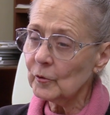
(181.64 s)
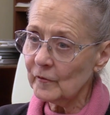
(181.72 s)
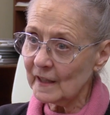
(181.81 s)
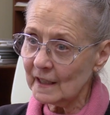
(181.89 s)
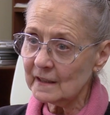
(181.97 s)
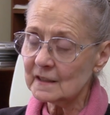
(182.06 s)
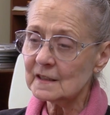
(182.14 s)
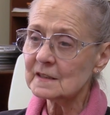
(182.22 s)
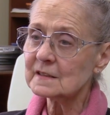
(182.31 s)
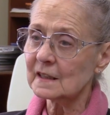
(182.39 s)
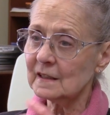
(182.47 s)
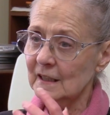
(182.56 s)
who that
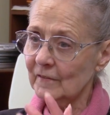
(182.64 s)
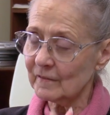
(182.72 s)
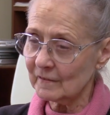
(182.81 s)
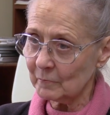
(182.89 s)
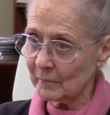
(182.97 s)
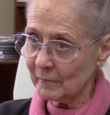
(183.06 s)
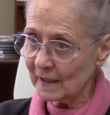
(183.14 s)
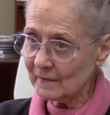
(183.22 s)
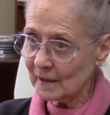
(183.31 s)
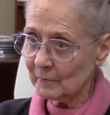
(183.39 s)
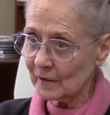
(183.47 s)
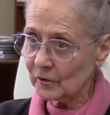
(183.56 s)
is and give, make
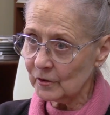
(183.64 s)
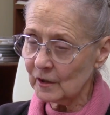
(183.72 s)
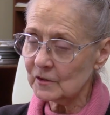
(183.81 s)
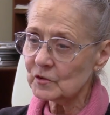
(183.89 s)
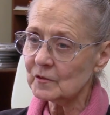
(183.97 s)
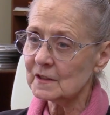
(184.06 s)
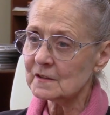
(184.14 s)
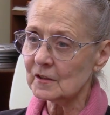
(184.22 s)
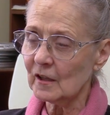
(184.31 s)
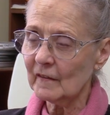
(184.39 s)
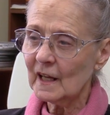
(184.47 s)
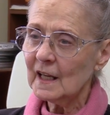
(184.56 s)
them a good entrance
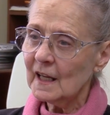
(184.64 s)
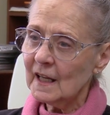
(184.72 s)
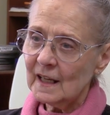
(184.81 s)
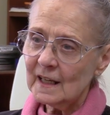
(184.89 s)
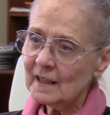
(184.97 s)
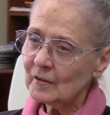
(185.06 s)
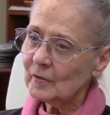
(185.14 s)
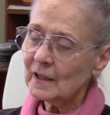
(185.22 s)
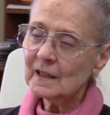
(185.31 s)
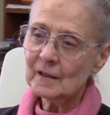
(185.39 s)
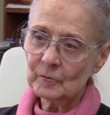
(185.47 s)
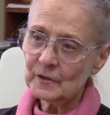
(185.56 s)
and all. It,
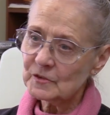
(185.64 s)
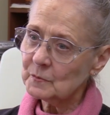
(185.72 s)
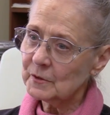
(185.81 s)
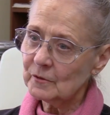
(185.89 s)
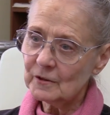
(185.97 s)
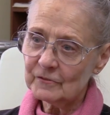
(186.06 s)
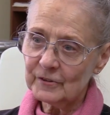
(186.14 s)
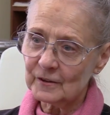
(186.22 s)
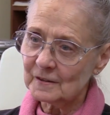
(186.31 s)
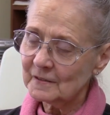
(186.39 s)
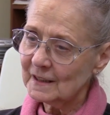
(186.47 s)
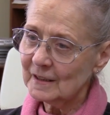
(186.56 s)
it was
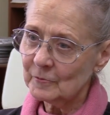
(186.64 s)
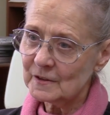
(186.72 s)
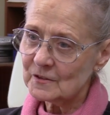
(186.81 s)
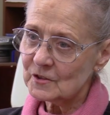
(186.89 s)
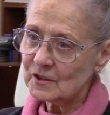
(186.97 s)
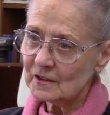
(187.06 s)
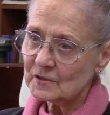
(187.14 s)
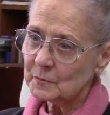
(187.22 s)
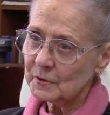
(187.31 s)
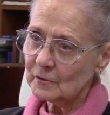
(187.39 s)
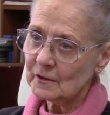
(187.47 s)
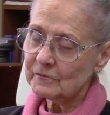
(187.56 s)
beautiful. It was just
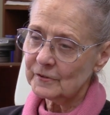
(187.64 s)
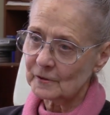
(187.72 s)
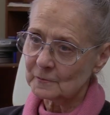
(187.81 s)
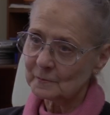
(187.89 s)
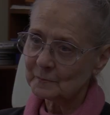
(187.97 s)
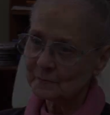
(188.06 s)
beautiful.